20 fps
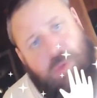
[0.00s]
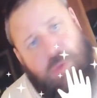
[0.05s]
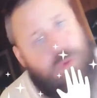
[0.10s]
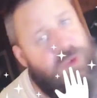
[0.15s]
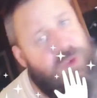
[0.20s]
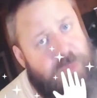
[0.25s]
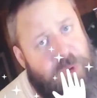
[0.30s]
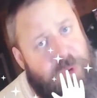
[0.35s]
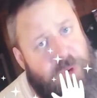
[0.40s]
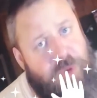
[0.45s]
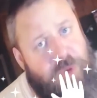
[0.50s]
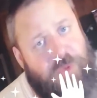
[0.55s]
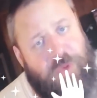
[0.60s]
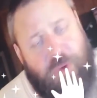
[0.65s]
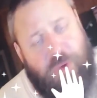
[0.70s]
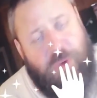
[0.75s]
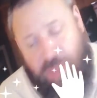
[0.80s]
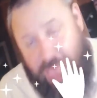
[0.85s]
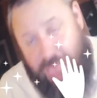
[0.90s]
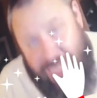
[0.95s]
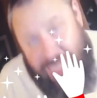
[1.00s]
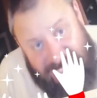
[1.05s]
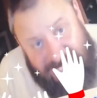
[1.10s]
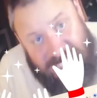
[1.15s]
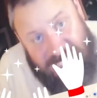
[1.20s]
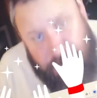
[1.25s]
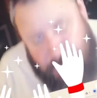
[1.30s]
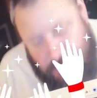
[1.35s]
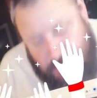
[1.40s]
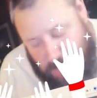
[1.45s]
because he wasn't
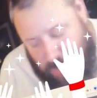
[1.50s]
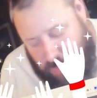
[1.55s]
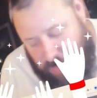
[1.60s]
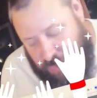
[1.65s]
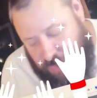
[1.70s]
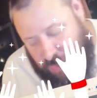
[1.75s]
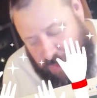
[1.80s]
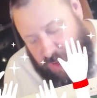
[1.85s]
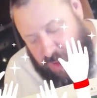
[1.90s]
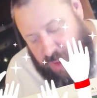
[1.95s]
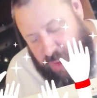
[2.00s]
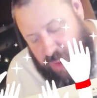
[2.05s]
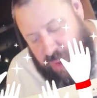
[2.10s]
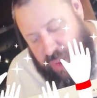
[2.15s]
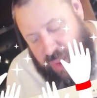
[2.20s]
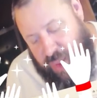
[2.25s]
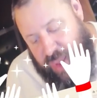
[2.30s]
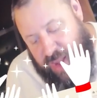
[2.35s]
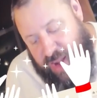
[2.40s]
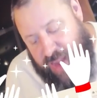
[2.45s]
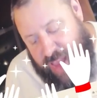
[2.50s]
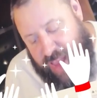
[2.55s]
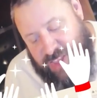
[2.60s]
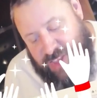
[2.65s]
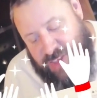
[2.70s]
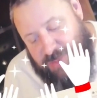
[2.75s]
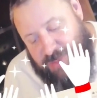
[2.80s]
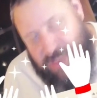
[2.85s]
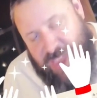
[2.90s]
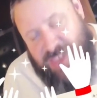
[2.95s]
comfortable?
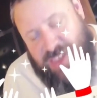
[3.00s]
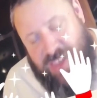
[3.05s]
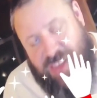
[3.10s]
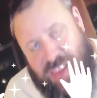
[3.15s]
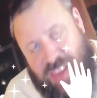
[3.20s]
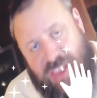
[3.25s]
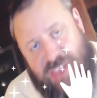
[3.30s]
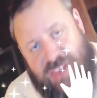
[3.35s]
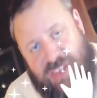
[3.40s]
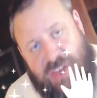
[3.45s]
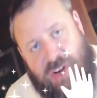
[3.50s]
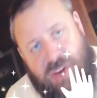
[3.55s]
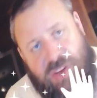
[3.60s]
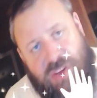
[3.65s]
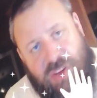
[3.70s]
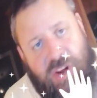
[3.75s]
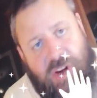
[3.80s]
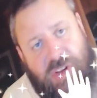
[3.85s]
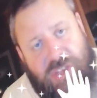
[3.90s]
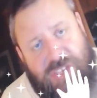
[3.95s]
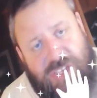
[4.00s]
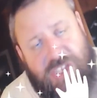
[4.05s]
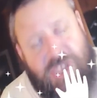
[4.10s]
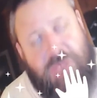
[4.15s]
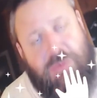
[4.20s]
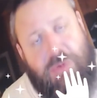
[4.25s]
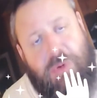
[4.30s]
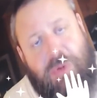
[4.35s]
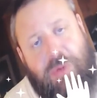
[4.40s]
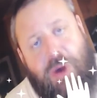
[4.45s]
Oh, hey, what about
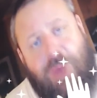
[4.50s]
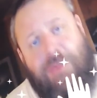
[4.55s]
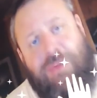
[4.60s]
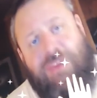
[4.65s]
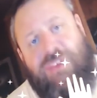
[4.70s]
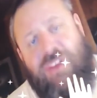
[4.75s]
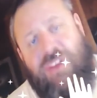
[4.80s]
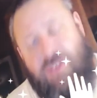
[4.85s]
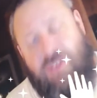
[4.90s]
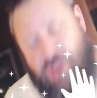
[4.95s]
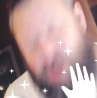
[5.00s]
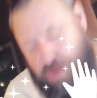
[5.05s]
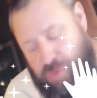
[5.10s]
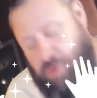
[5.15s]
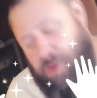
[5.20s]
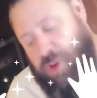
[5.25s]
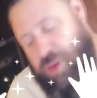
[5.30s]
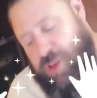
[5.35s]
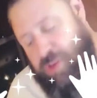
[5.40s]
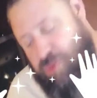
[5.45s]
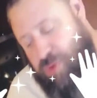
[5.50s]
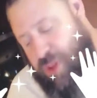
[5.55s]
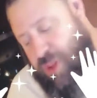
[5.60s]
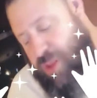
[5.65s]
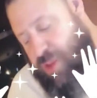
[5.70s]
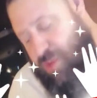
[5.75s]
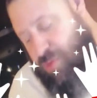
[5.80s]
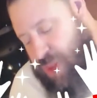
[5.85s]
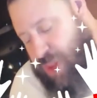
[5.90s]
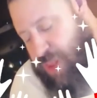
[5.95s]
that middle daughter, Lauren?
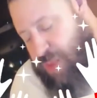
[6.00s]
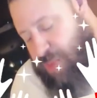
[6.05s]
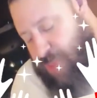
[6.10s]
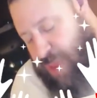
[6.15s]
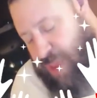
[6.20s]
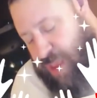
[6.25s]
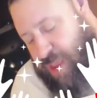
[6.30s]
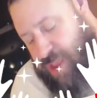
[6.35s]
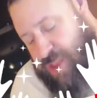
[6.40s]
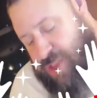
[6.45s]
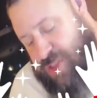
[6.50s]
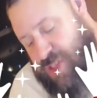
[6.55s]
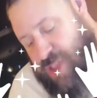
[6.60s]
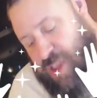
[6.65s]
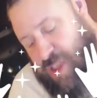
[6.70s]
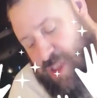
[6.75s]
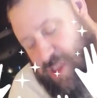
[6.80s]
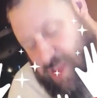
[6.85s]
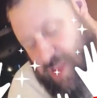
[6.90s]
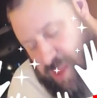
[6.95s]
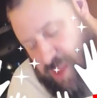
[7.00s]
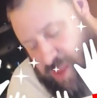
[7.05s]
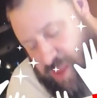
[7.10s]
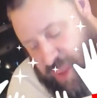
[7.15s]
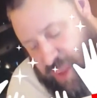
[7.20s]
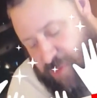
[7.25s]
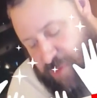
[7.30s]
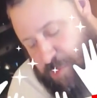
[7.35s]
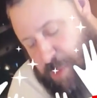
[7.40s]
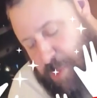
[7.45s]
You know about
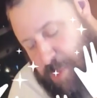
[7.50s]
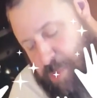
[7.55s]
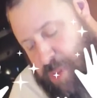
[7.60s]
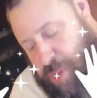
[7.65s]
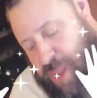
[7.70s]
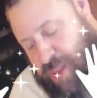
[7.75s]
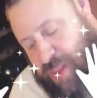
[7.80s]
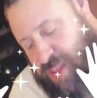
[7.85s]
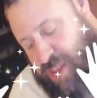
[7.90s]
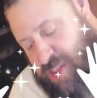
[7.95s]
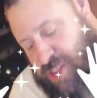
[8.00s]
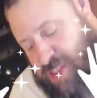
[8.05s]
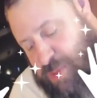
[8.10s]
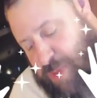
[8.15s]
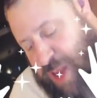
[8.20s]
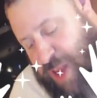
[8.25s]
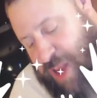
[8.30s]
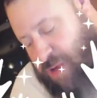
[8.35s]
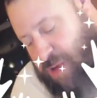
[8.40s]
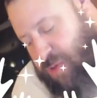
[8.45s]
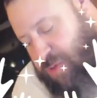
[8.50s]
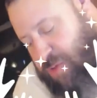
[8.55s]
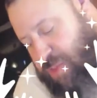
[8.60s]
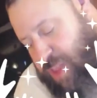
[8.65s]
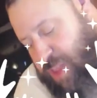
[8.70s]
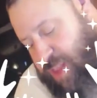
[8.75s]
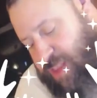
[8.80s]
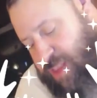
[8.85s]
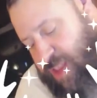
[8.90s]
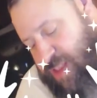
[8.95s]
Lauren. Everybody knows. They've
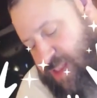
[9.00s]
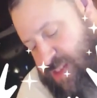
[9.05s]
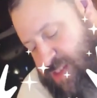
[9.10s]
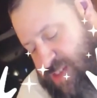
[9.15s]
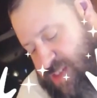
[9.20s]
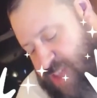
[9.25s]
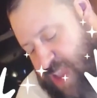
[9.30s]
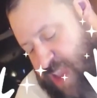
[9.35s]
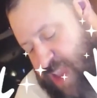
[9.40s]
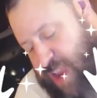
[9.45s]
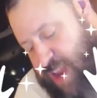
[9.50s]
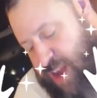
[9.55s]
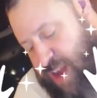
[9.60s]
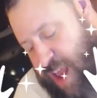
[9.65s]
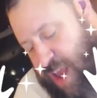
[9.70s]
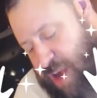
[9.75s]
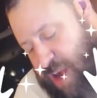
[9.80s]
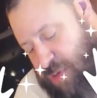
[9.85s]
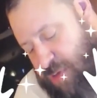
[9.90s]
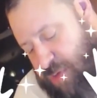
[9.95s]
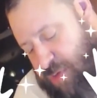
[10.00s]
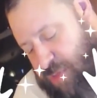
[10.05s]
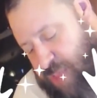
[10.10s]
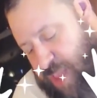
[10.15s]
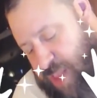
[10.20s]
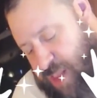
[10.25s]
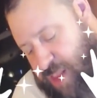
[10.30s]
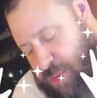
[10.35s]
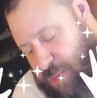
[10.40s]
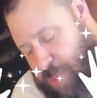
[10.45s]
seen her pictures on
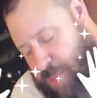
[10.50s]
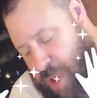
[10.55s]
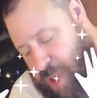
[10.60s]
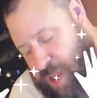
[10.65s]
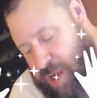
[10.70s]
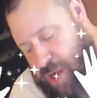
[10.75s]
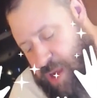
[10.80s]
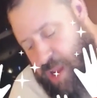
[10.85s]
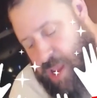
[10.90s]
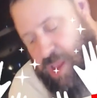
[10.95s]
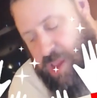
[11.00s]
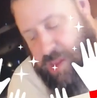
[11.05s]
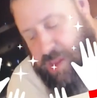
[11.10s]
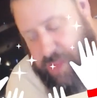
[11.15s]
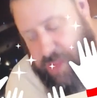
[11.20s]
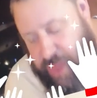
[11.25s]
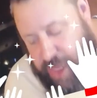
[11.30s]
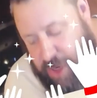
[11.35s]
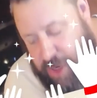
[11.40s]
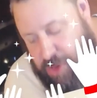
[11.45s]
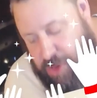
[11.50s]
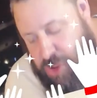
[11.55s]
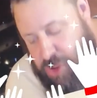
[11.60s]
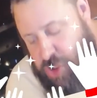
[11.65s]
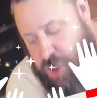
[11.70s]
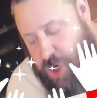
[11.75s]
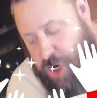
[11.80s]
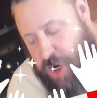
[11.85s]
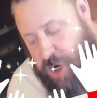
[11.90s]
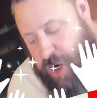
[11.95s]
Facebook. They know what she's doing.
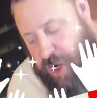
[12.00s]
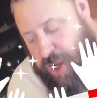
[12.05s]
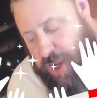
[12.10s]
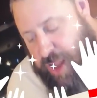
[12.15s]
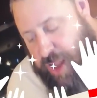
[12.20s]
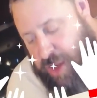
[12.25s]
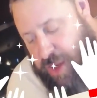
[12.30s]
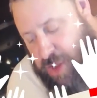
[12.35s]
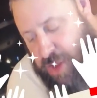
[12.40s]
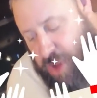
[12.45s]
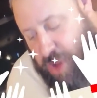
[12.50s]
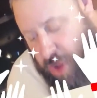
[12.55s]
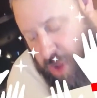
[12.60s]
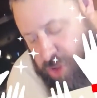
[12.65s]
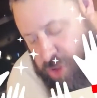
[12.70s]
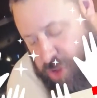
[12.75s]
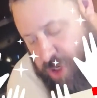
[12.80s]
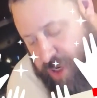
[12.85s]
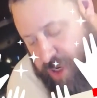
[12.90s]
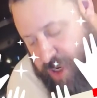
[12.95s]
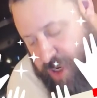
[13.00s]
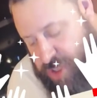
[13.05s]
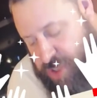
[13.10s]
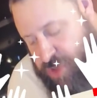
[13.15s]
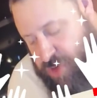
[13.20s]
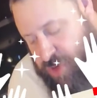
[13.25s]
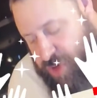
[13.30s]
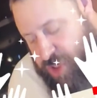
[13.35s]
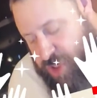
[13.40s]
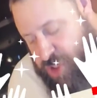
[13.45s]
I've shown she leaves it
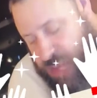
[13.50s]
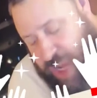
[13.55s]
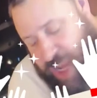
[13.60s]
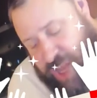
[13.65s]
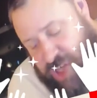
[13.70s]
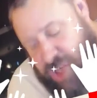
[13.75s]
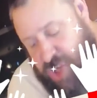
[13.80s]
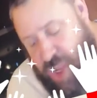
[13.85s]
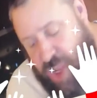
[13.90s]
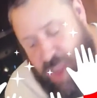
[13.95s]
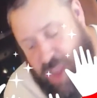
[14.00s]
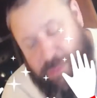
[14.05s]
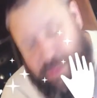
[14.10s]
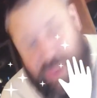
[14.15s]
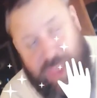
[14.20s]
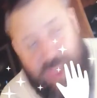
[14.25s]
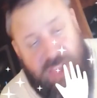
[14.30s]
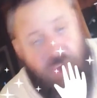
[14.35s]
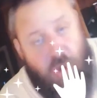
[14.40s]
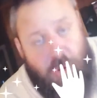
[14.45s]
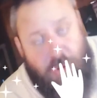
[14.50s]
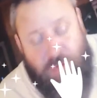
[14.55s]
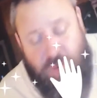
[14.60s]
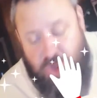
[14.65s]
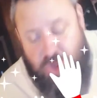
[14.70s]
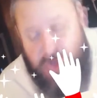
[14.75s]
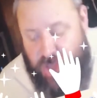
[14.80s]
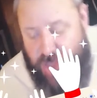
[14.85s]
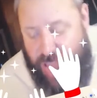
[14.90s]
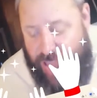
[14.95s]
all in her mama's name
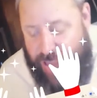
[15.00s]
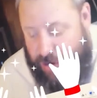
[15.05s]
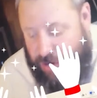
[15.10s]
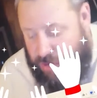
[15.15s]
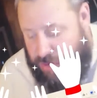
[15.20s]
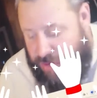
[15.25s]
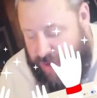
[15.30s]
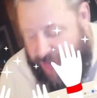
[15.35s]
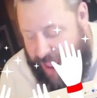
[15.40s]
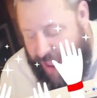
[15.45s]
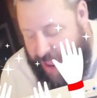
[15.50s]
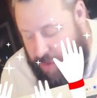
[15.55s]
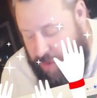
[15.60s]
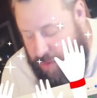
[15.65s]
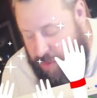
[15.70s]
and that she's a